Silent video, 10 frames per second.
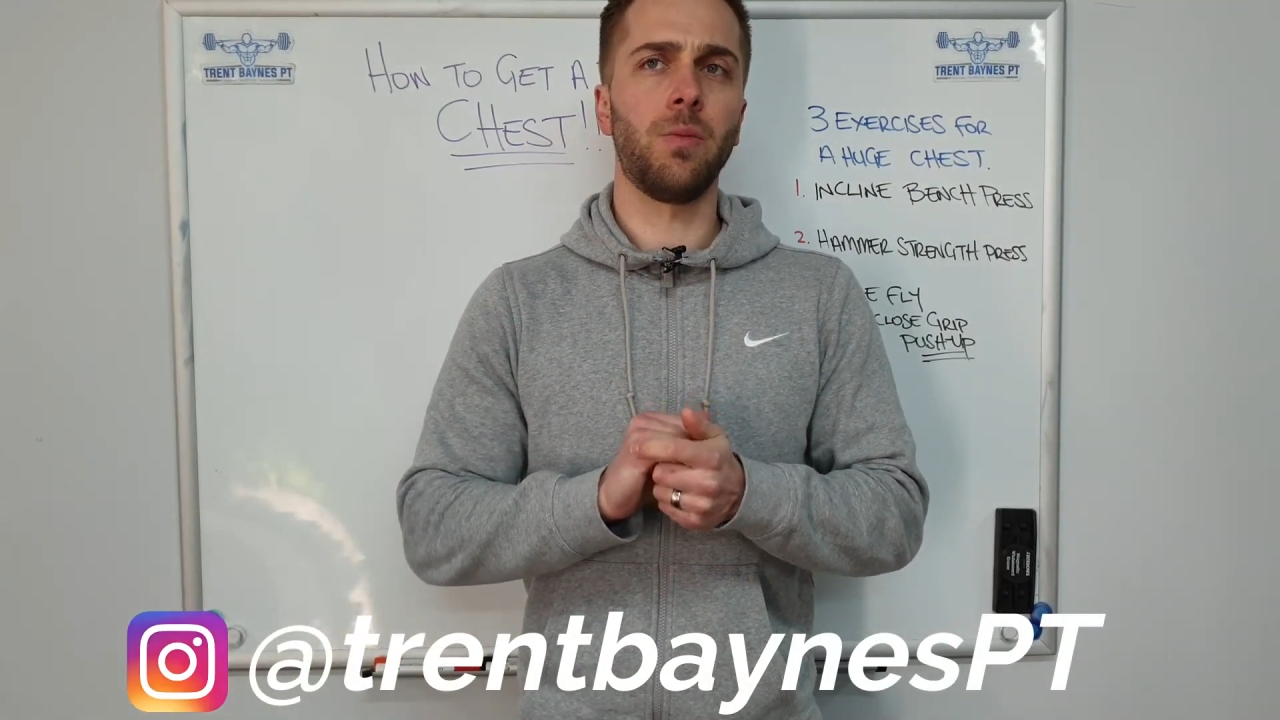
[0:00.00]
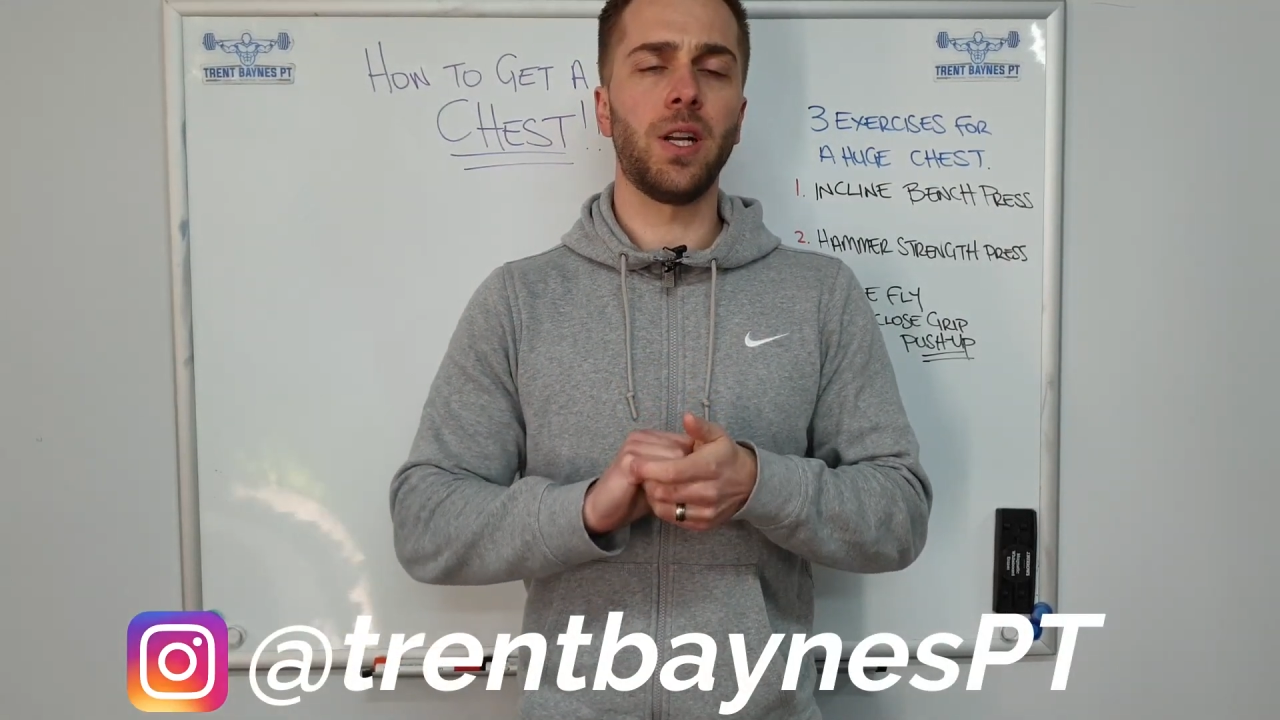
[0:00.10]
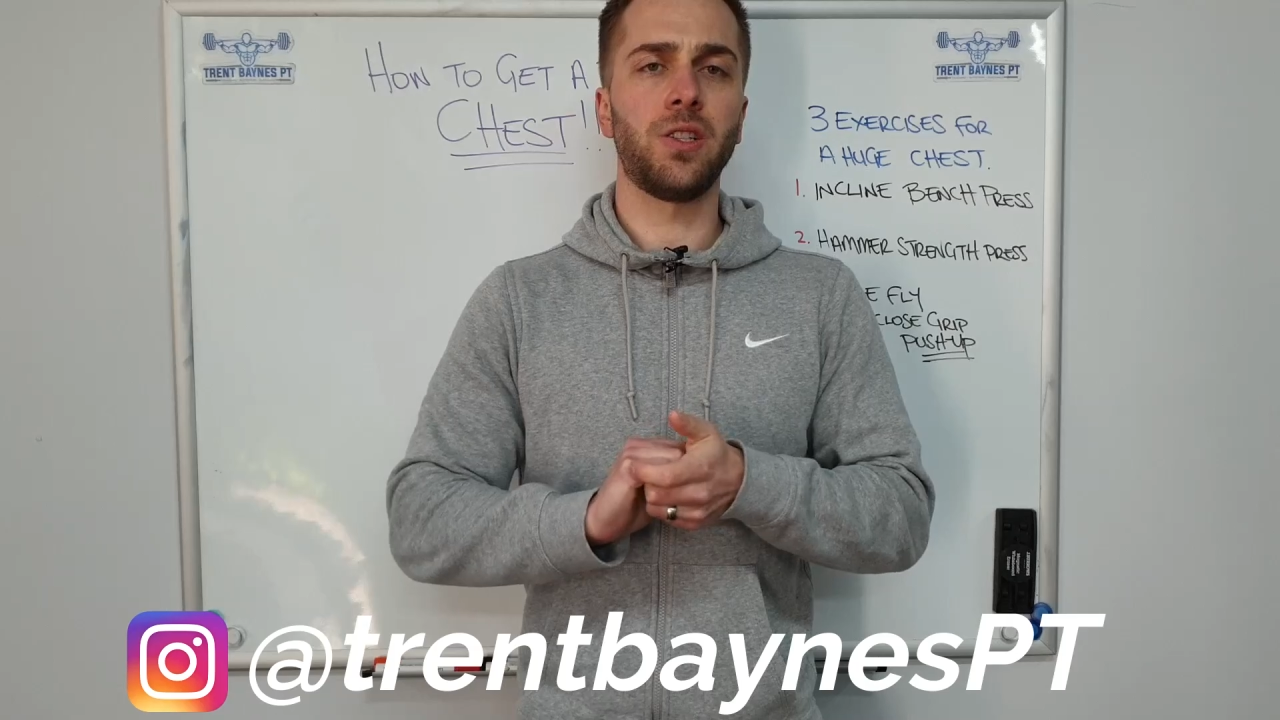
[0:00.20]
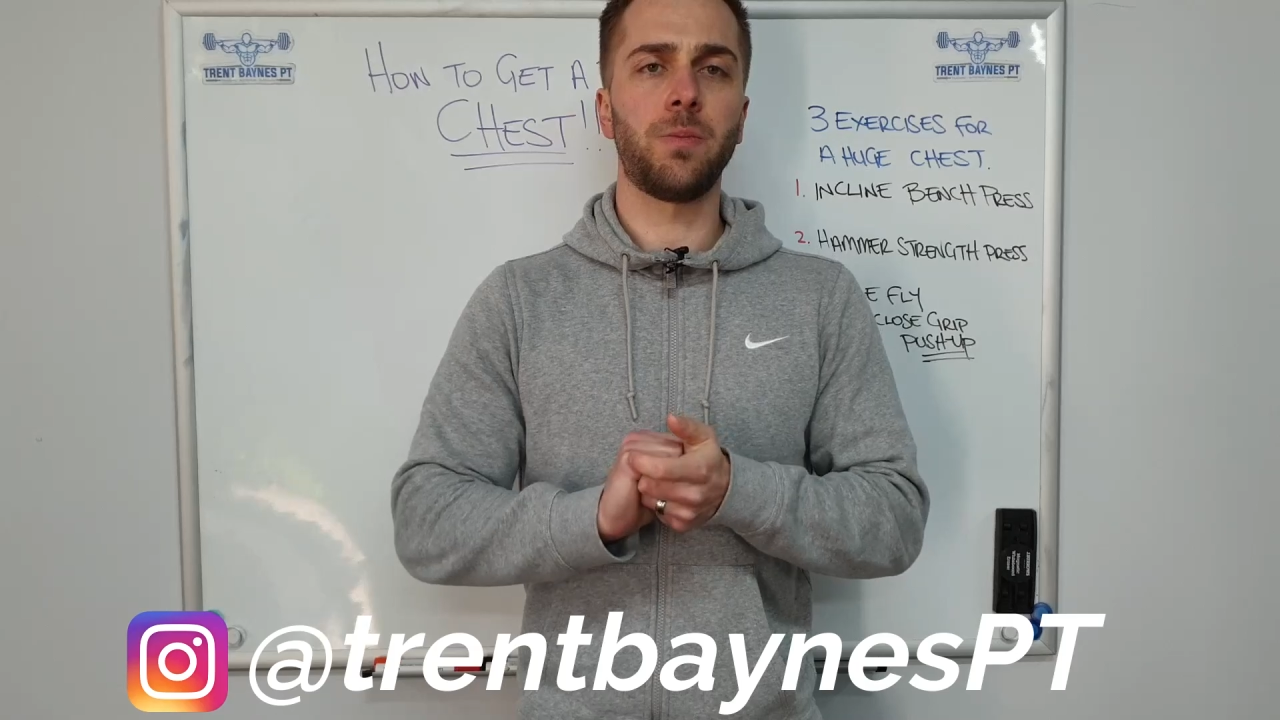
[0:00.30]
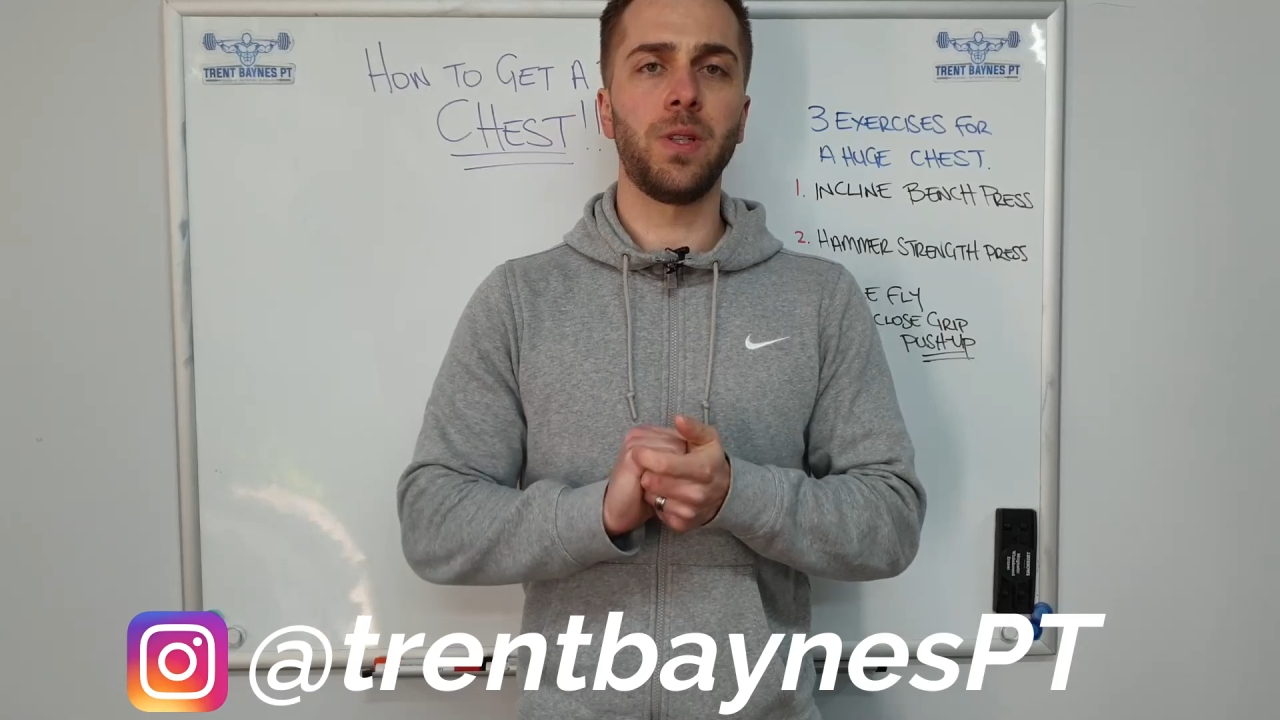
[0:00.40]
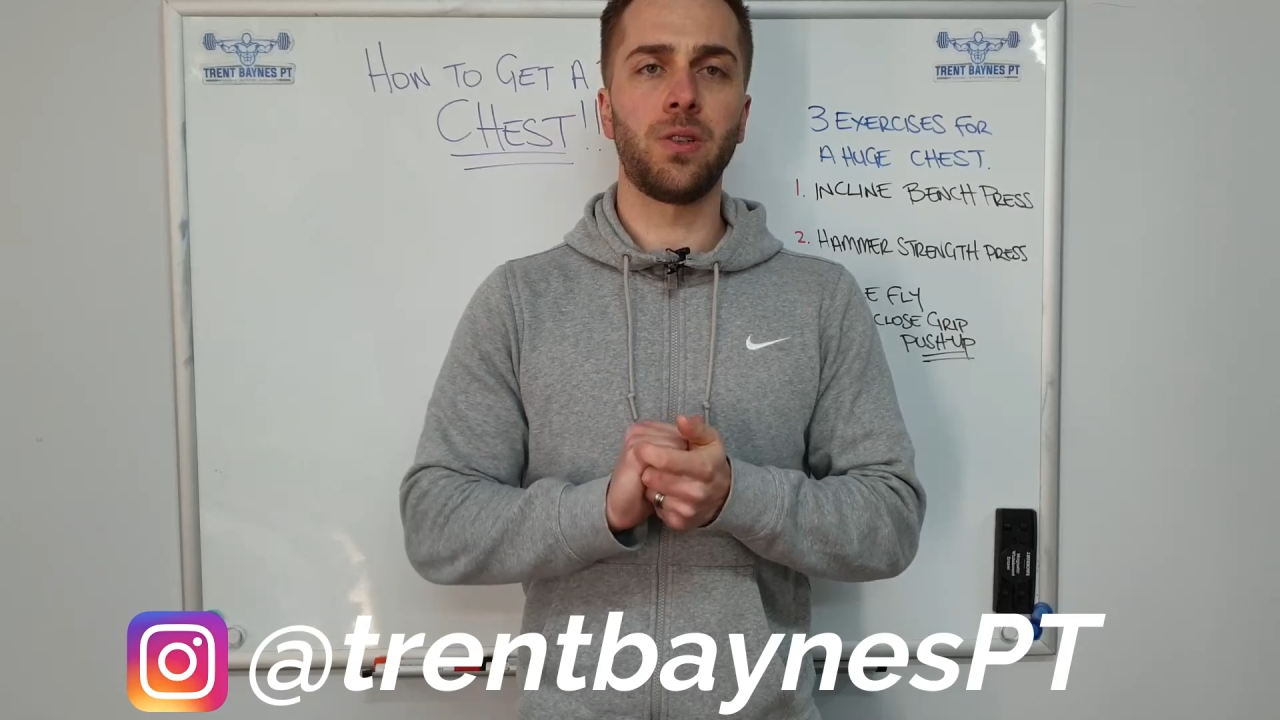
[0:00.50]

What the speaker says: might just be